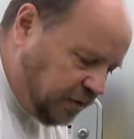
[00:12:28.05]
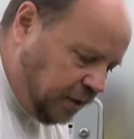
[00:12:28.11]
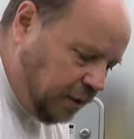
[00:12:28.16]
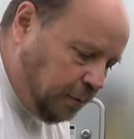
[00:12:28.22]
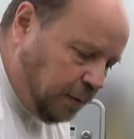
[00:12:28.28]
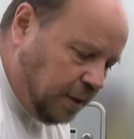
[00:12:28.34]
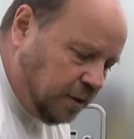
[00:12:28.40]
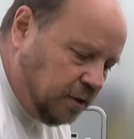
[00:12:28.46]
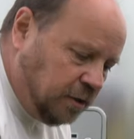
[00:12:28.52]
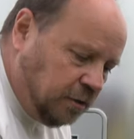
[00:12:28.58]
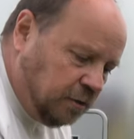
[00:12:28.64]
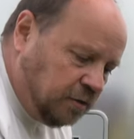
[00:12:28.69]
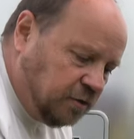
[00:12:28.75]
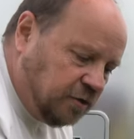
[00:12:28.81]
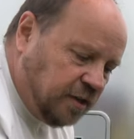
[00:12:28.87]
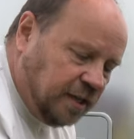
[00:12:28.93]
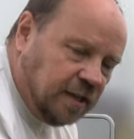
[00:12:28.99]
thing you want to do
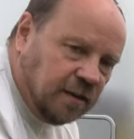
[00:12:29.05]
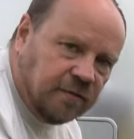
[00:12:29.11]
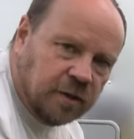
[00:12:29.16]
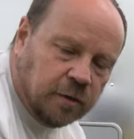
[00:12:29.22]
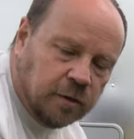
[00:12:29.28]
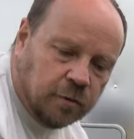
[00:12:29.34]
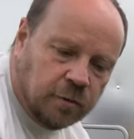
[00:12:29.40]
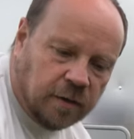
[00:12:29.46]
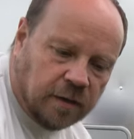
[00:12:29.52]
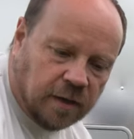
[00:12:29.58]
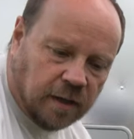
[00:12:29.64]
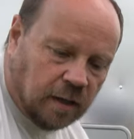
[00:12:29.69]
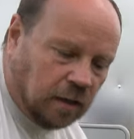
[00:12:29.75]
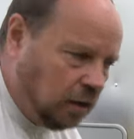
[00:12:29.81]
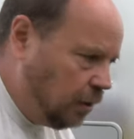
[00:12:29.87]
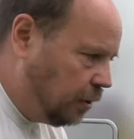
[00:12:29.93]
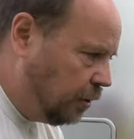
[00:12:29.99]
is they give you
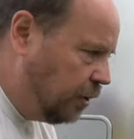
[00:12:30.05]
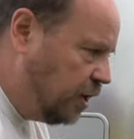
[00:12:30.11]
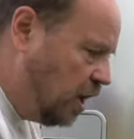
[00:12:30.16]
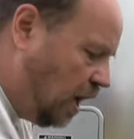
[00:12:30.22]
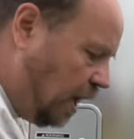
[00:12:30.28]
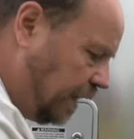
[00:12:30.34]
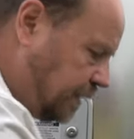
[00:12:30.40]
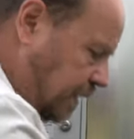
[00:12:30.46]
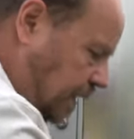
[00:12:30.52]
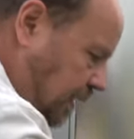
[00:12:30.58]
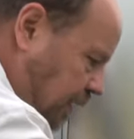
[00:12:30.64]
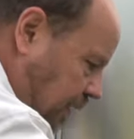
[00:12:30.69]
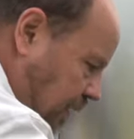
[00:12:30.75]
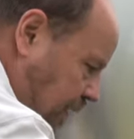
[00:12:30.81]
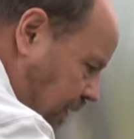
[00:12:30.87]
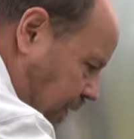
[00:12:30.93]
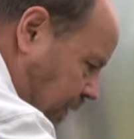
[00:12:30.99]
a little nut
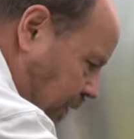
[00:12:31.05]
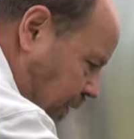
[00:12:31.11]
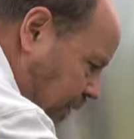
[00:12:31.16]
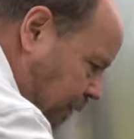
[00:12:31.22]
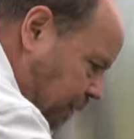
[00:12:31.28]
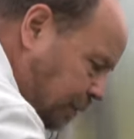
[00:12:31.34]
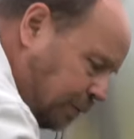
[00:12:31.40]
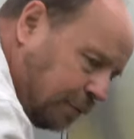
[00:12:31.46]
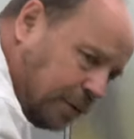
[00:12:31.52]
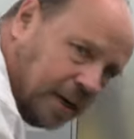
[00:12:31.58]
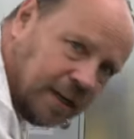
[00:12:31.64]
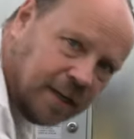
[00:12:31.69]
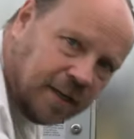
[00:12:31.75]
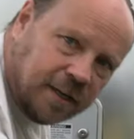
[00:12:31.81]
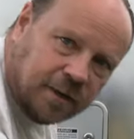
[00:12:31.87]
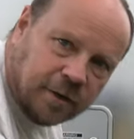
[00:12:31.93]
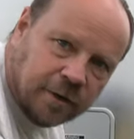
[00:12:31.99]
right
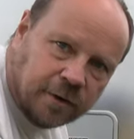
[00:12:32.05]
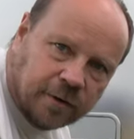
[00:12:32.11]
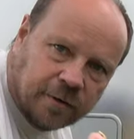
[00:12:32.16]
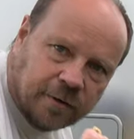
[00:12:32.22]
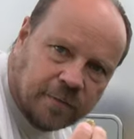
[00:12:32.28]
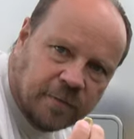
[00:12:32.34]
here.